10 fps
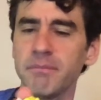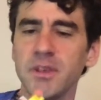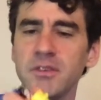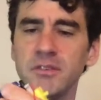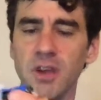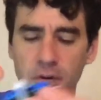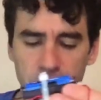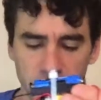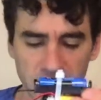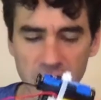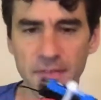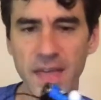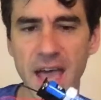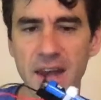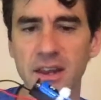so you got
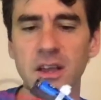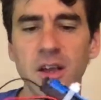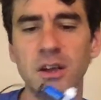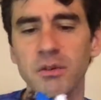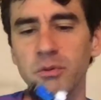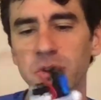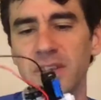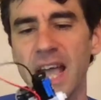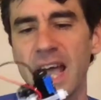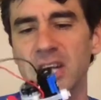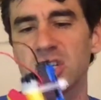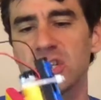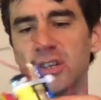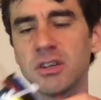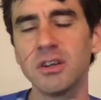that. We'll attach
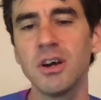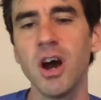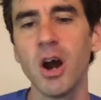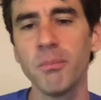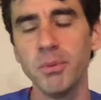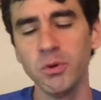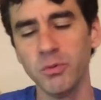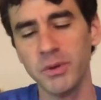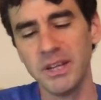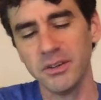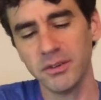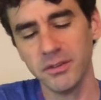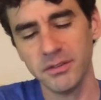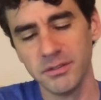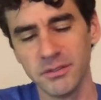our bull wheel
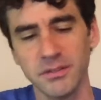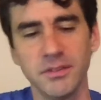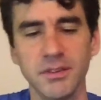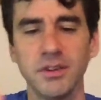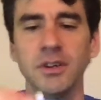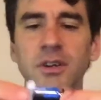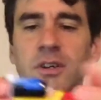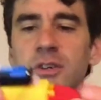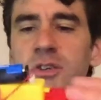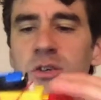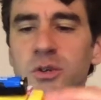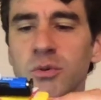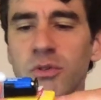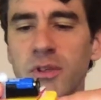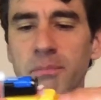to
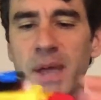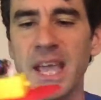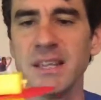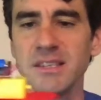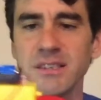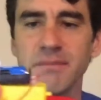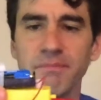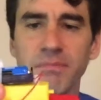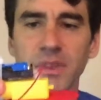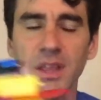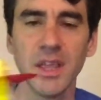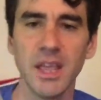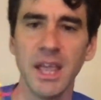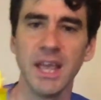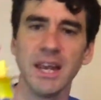the base.
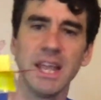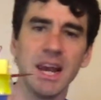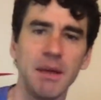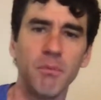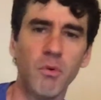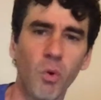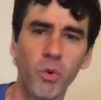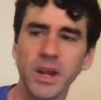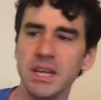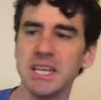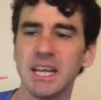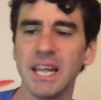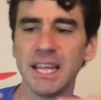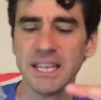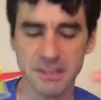And again, I'm orienting it
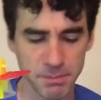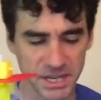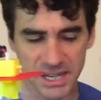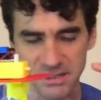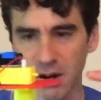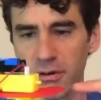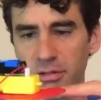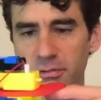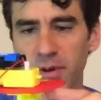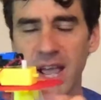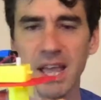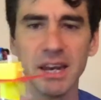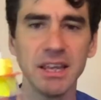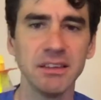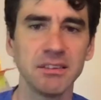like this because our thread
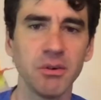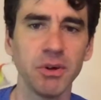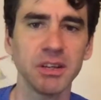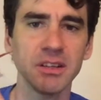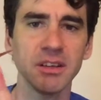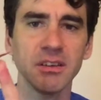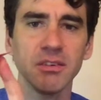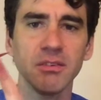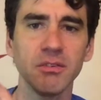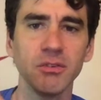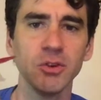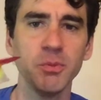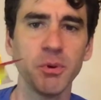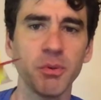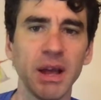is going to loop
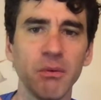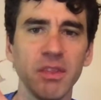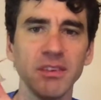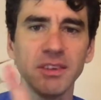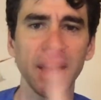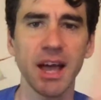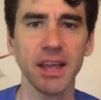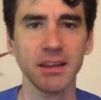around this guy